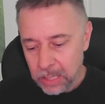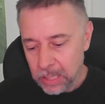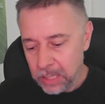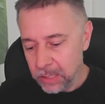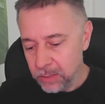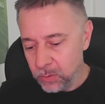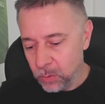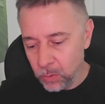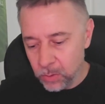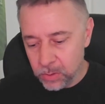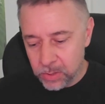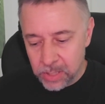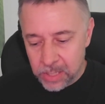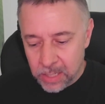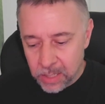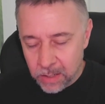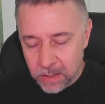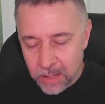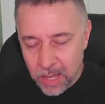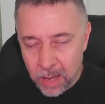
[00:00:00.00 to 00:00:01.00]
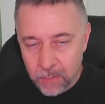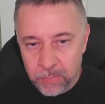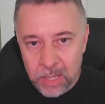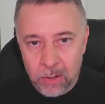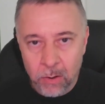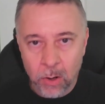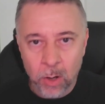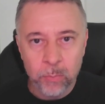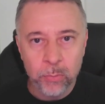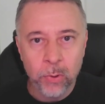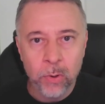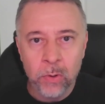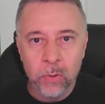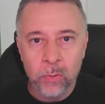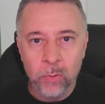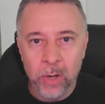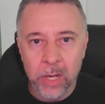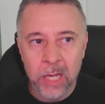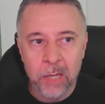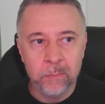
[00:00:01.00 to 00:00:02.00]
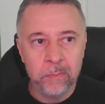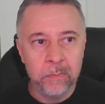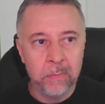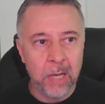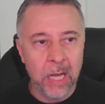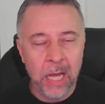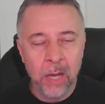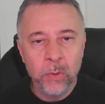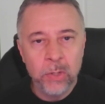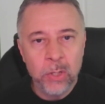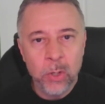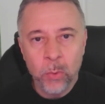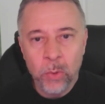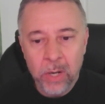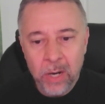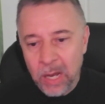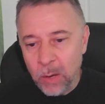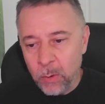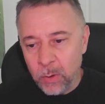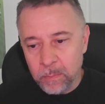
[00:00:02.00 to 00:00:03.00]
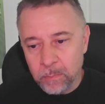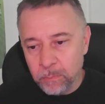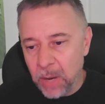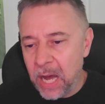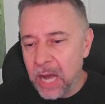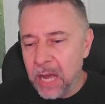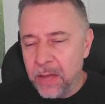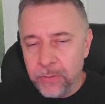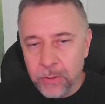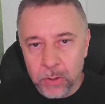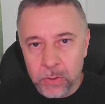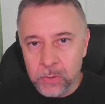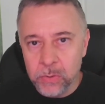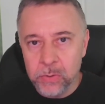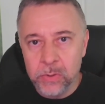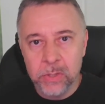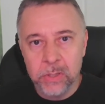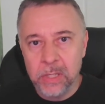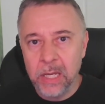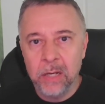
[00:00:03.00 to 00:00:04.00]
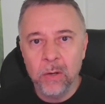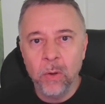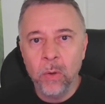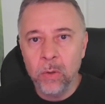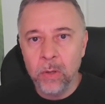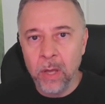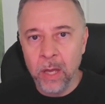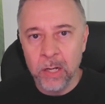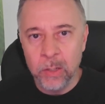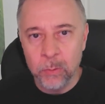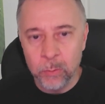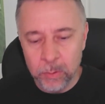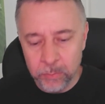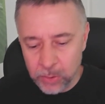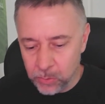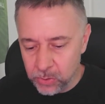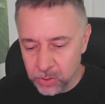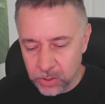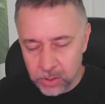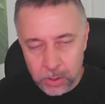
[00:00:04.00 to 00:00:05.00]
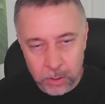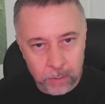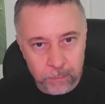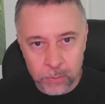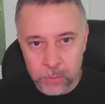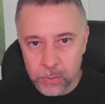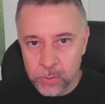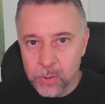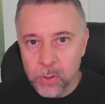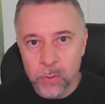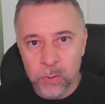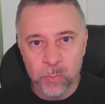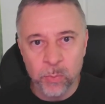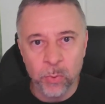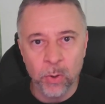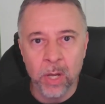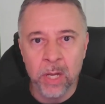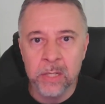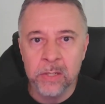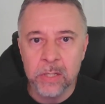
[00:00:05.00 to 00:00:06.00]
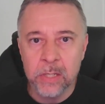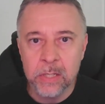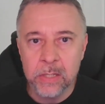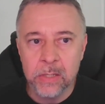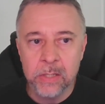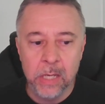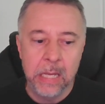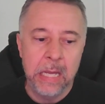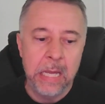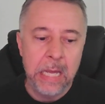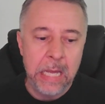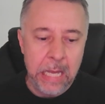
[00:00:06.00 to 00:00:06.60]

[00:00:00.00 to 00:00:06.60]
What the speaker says: And towards the end of that BR program, I would go in and I would buy those and hold on to them, those silvers, those bronzes.